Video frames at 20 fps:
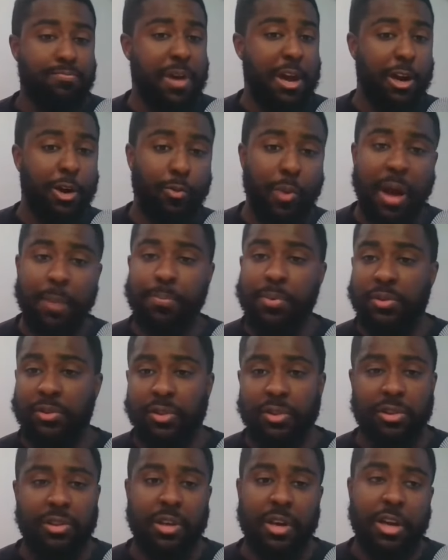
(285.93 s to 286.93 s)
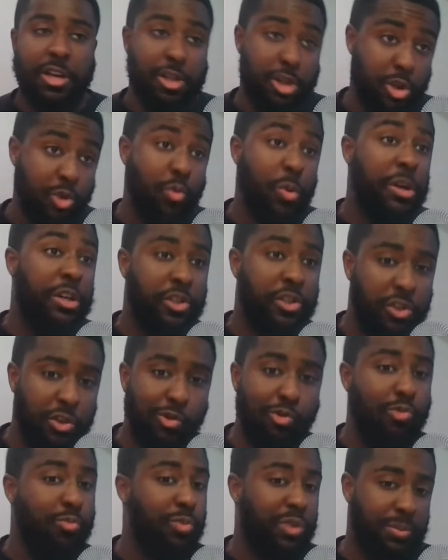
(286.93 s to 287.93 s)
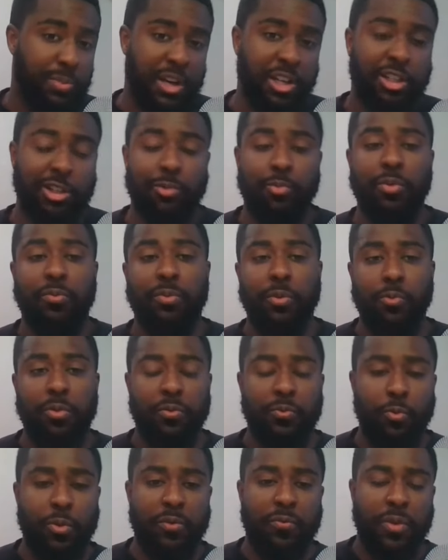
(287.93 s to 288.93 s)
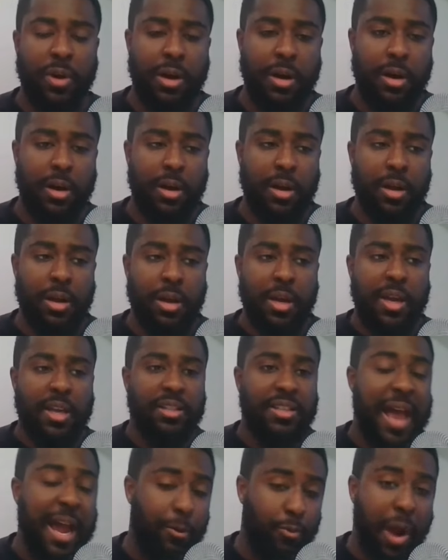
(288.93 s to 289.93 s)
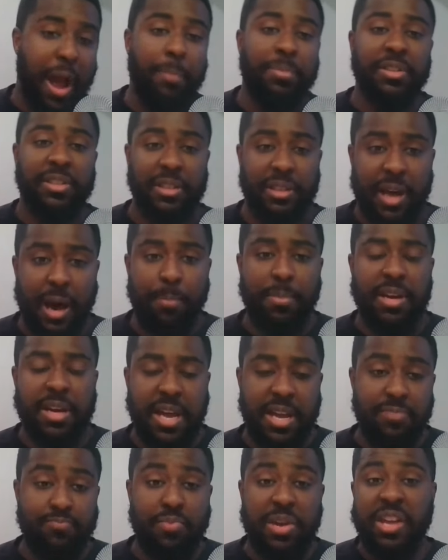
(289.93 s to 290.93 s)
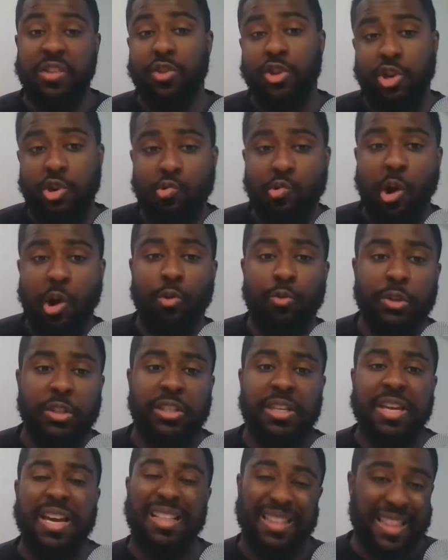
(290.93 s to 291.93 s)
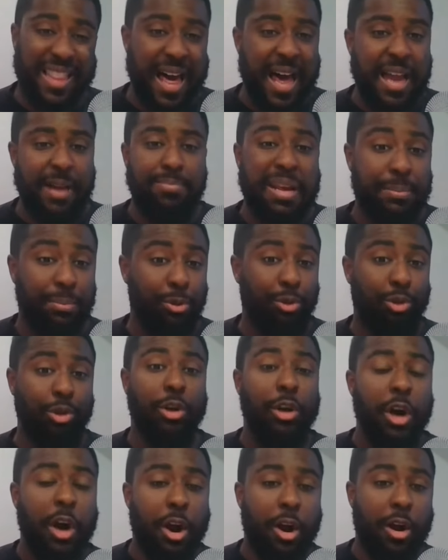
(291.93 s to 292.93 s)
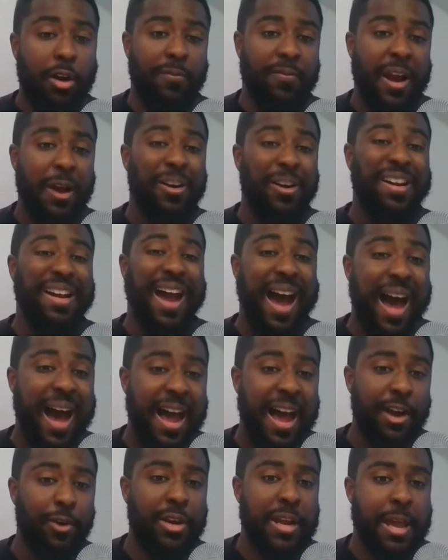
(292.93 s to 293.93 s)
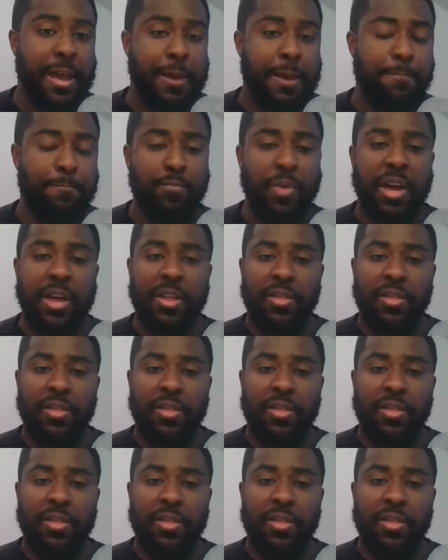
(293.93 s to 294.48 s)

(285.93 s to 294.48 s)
Better weapons, you would assume, especially with Zach Robinson coming in, being the new OC, a lot of people are very high on him,